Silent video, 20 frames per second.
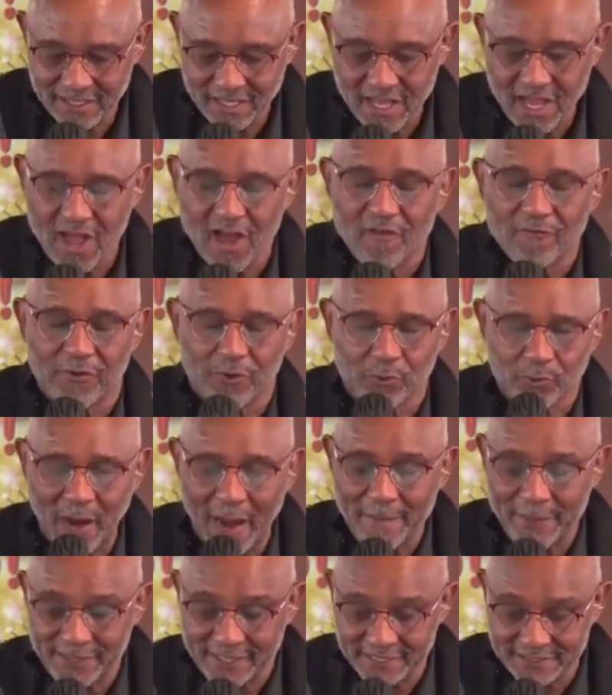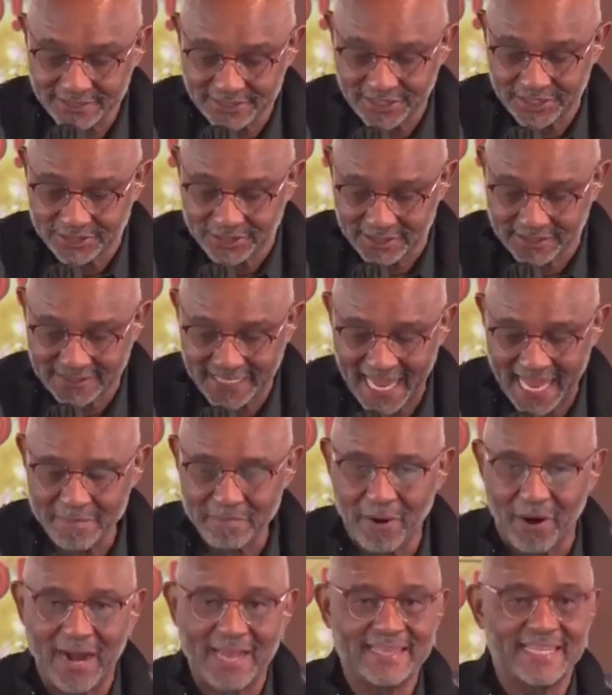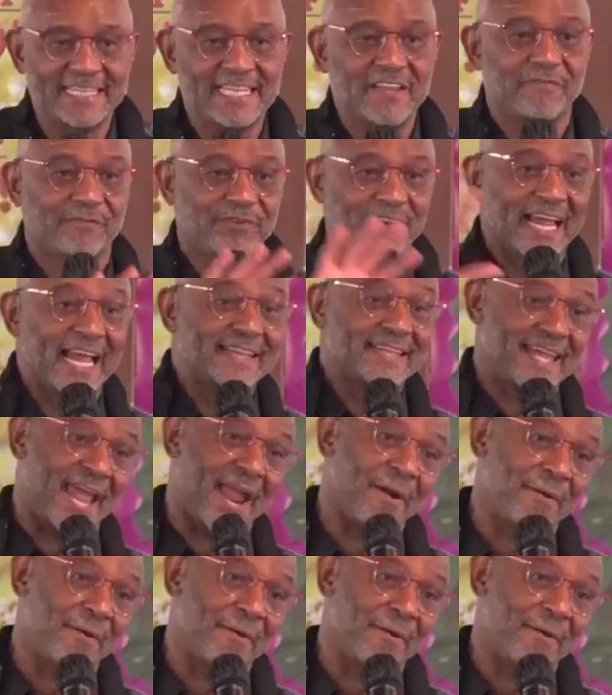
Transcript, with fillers: for raping his sister Tamar, and then he fled the area.